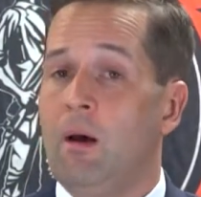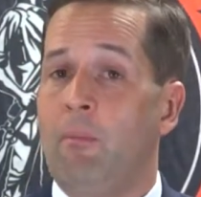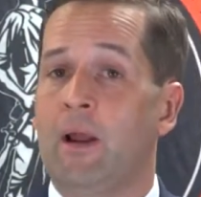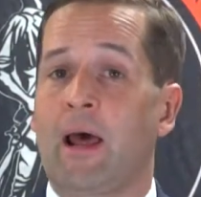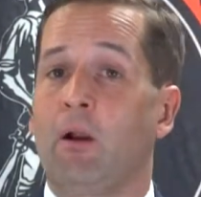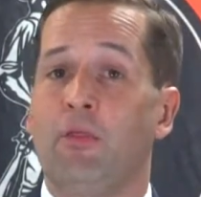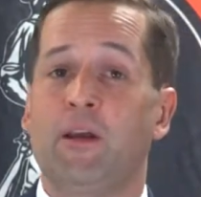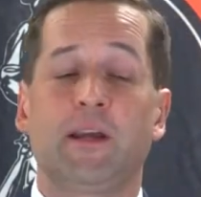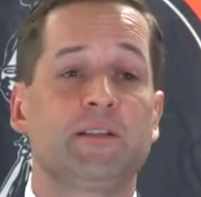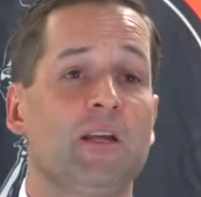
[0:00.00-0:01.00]
but I don't
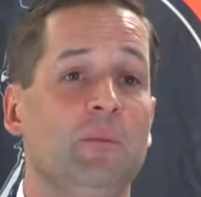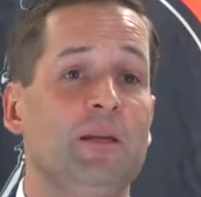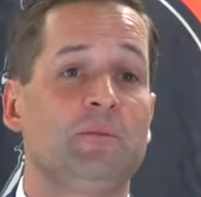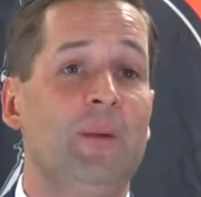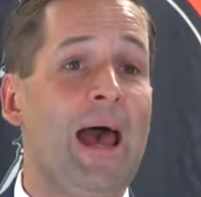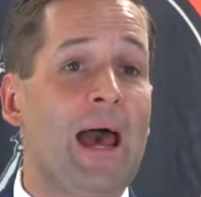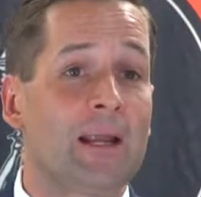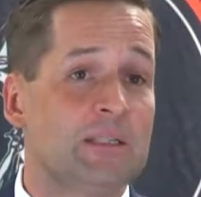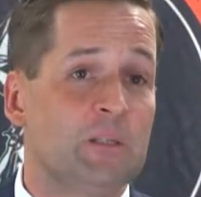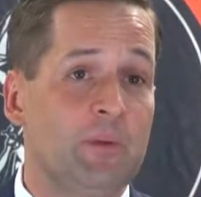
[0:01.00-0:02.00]
think it's going to be as bad
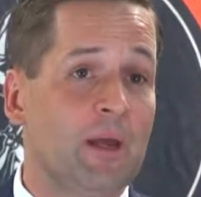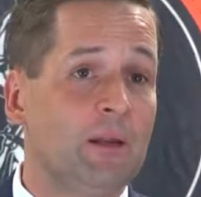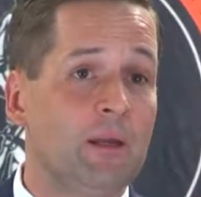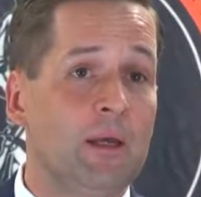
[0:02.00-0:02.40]
as it's been